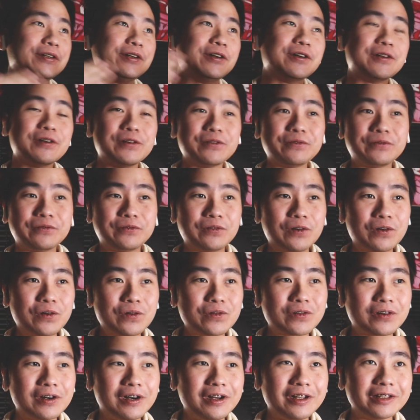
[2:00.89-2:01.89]
her
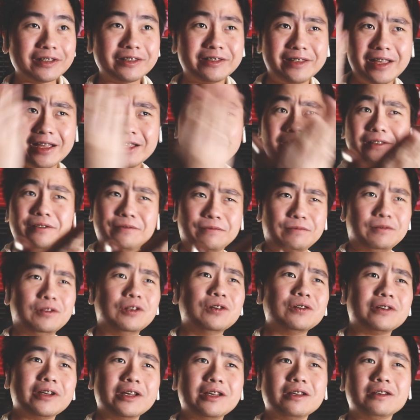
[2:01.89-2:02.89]
vocals than
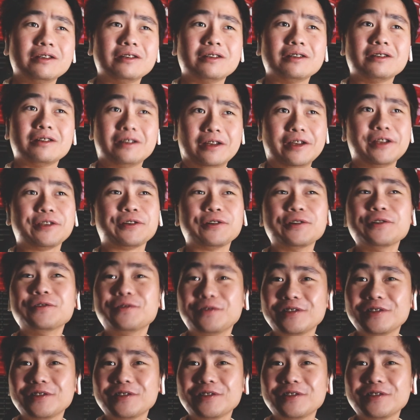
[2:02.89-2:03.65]
looking at her